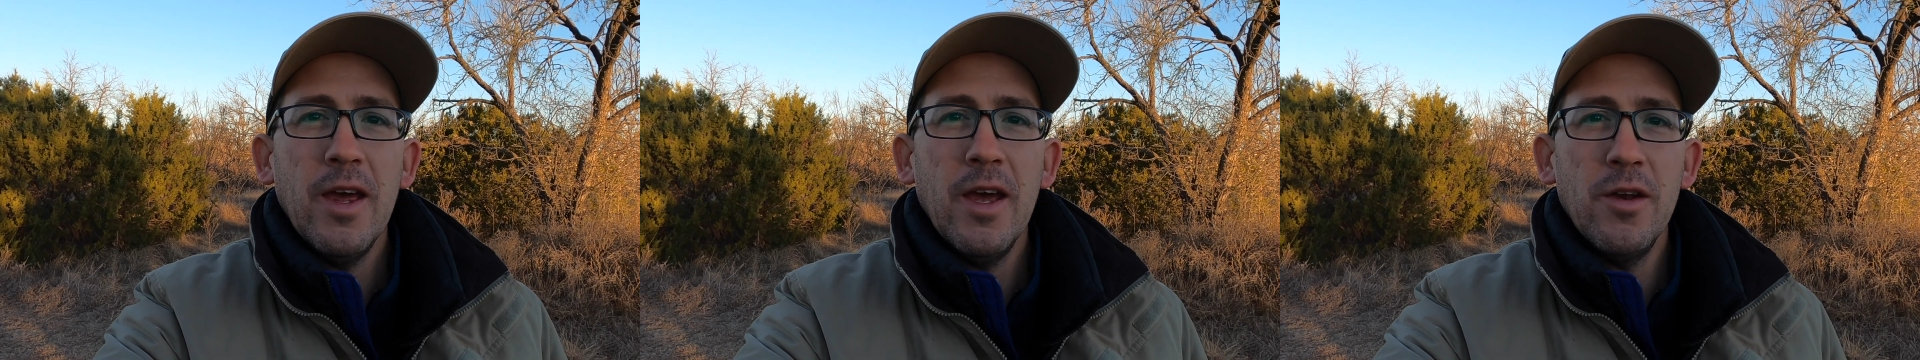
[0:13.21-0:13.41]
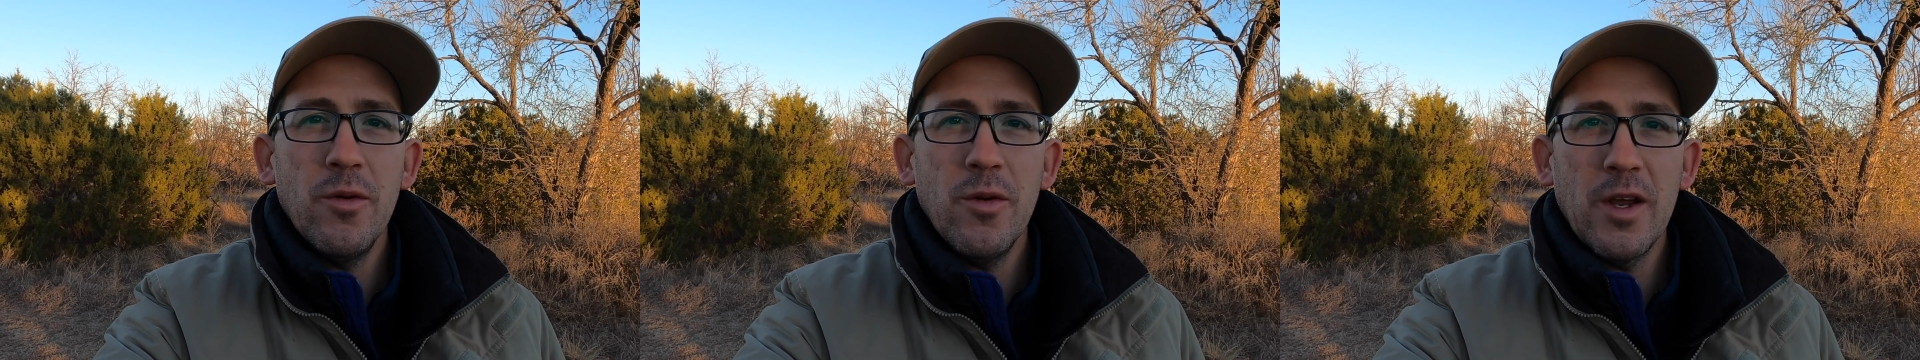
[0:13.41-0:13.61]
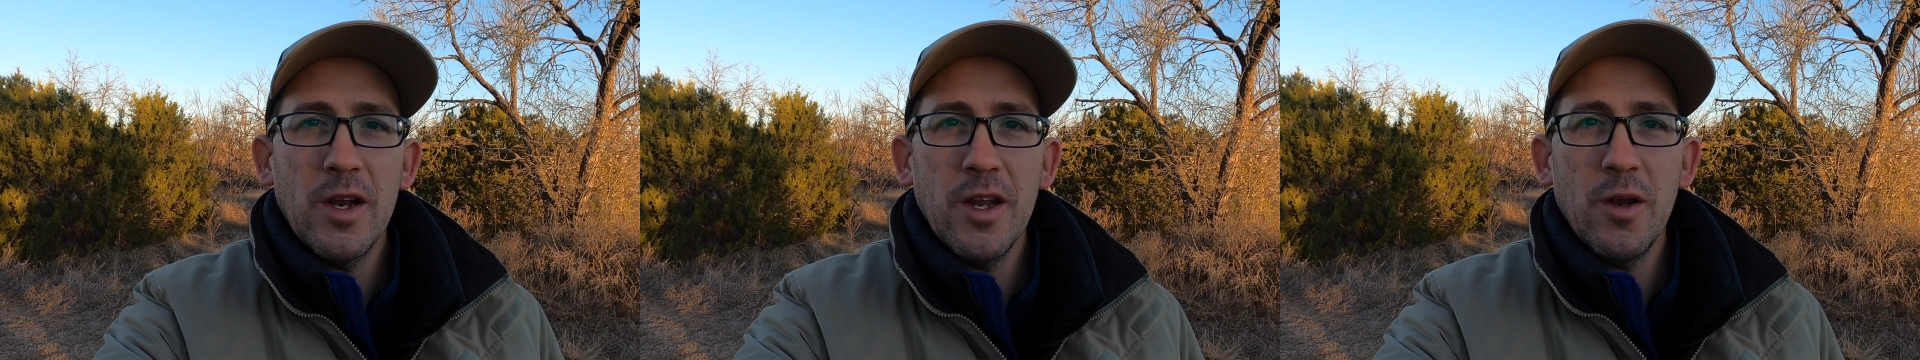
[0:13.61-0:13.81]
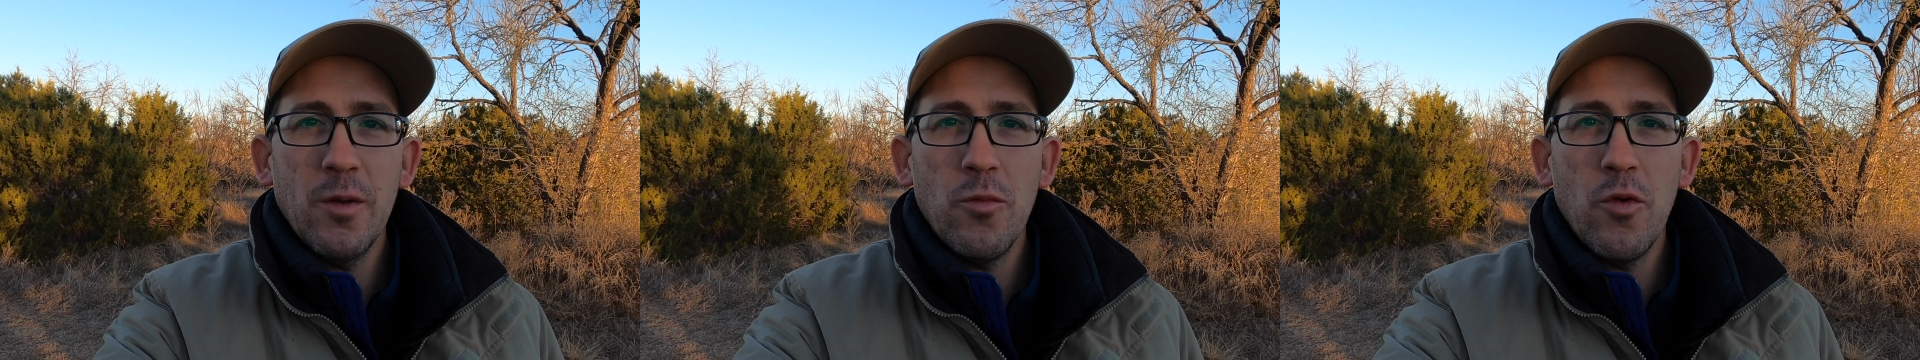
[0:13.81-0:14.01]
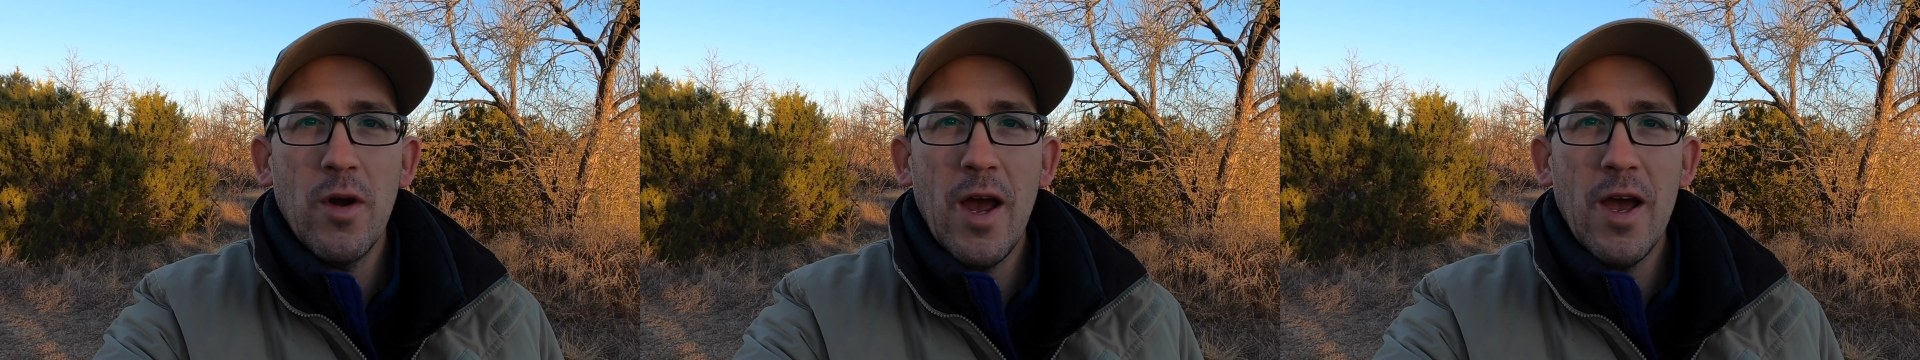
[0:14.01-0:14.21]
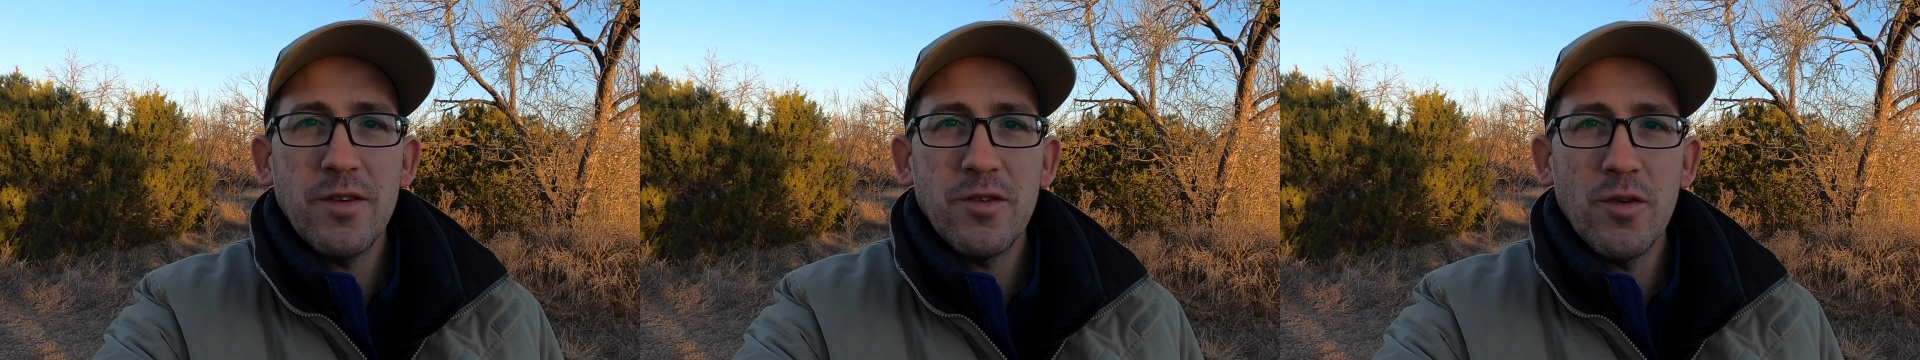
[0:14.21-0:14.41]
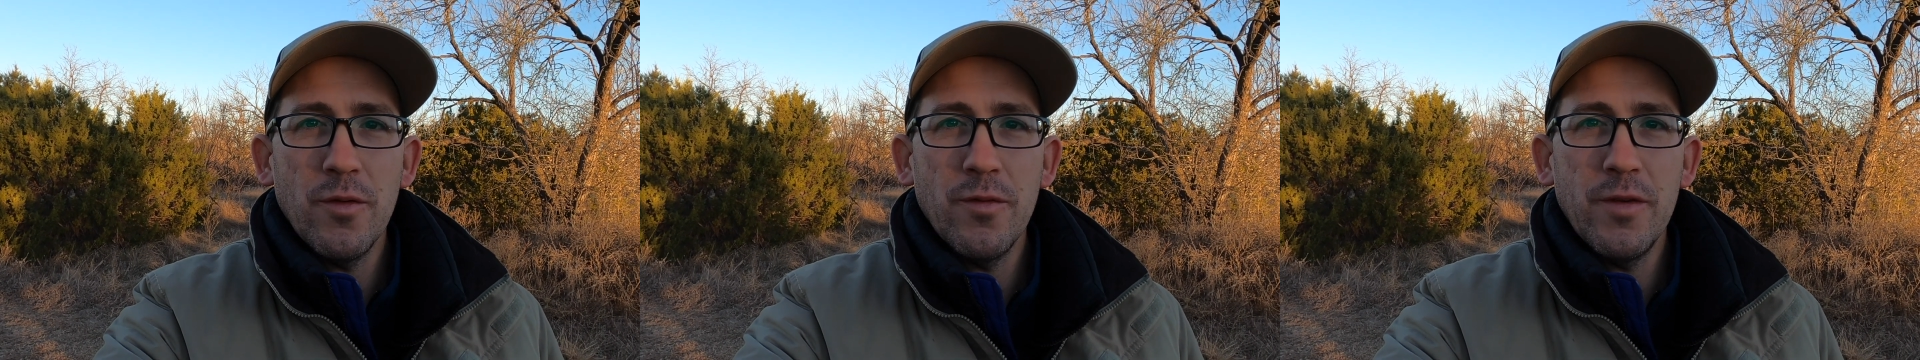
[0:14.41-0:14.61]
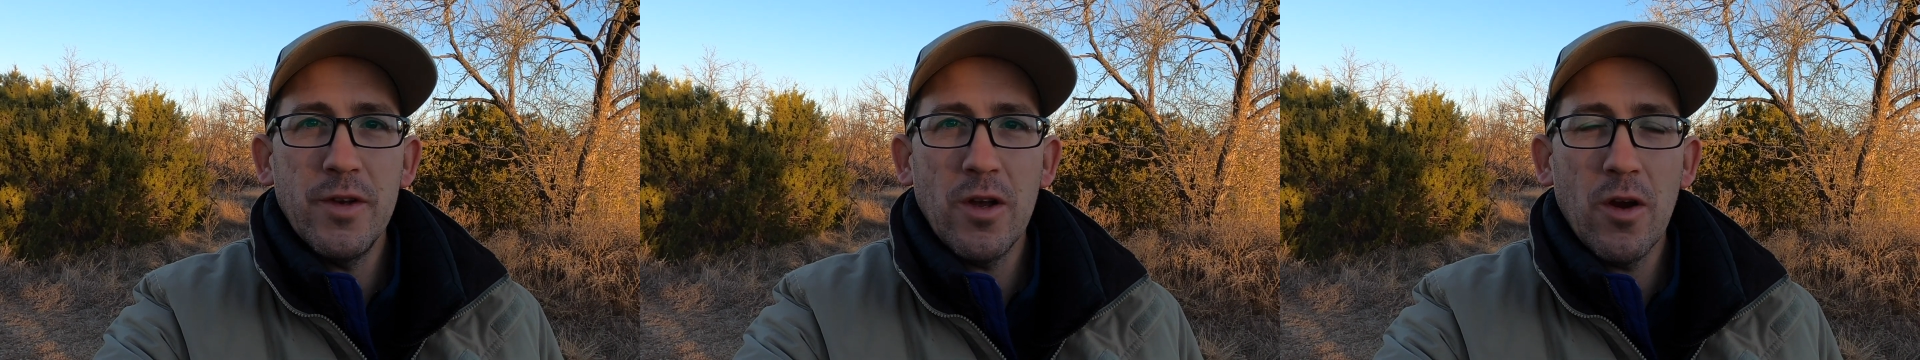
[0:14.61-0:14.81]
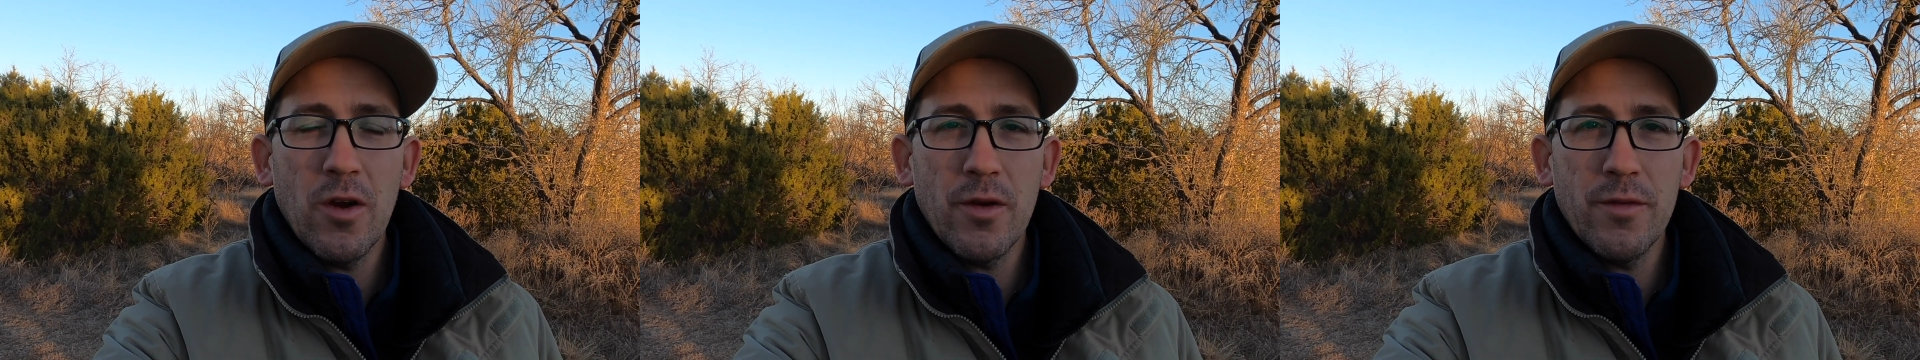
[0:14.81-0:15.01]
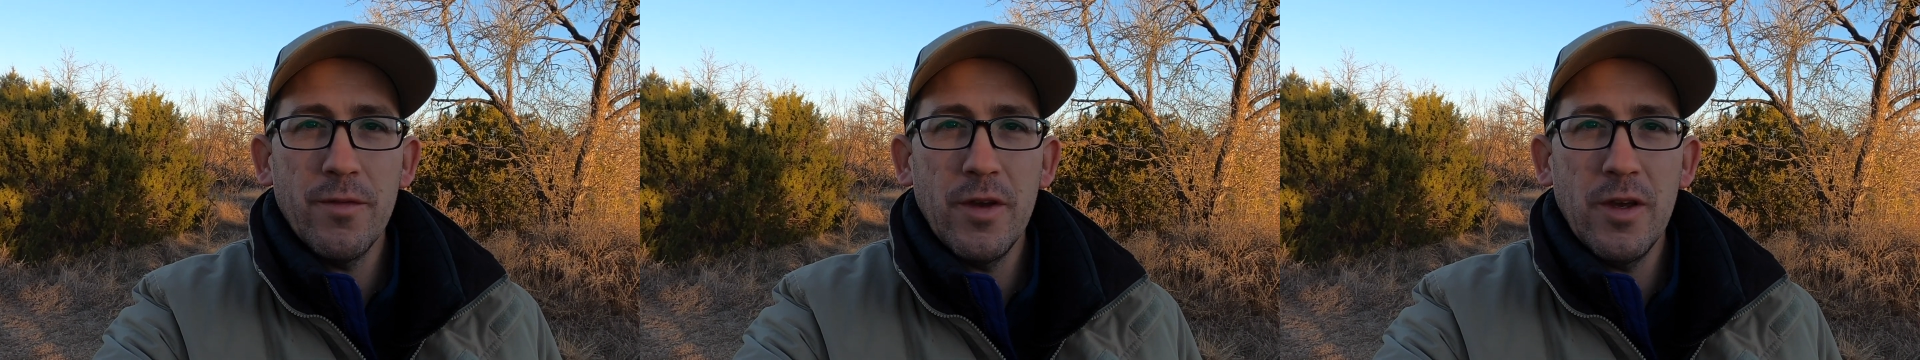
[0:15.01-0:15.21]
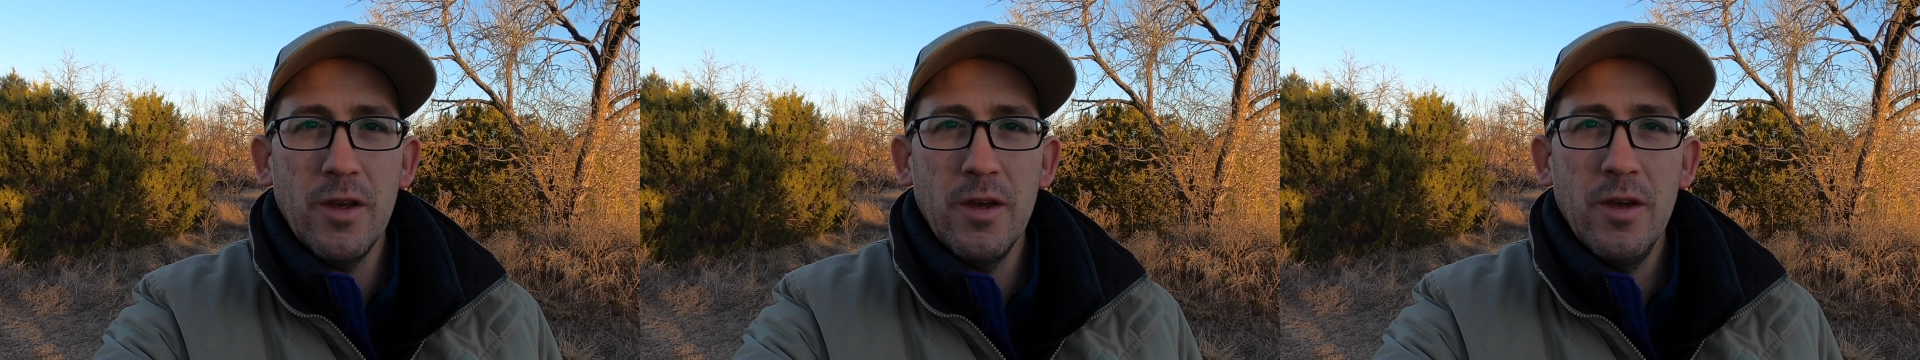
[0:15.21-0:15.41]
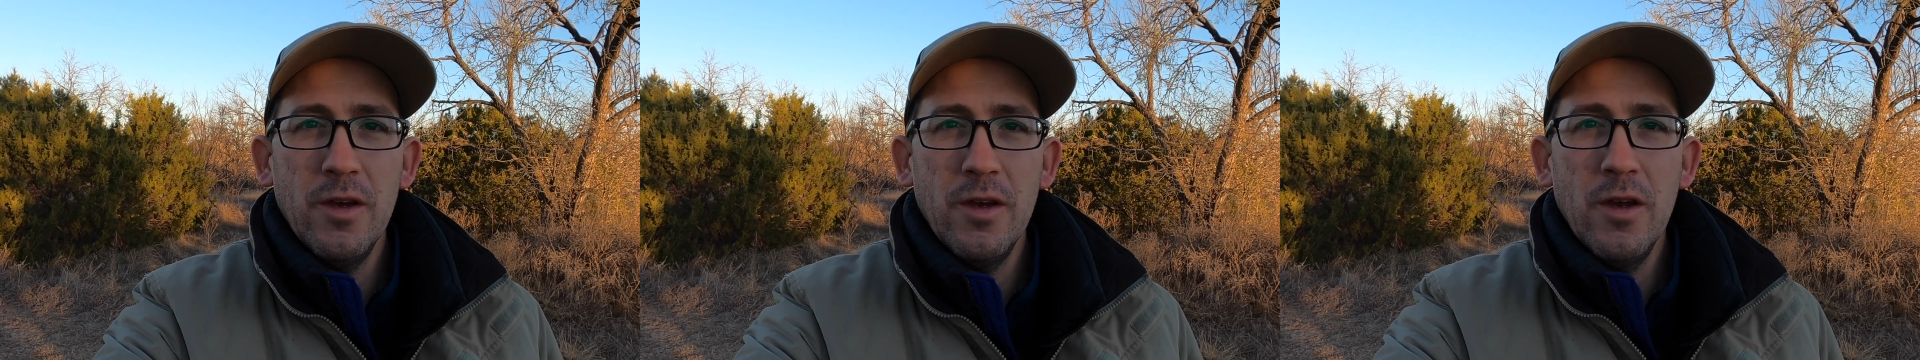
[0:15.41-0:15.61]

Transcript: and doing a little more astrophotography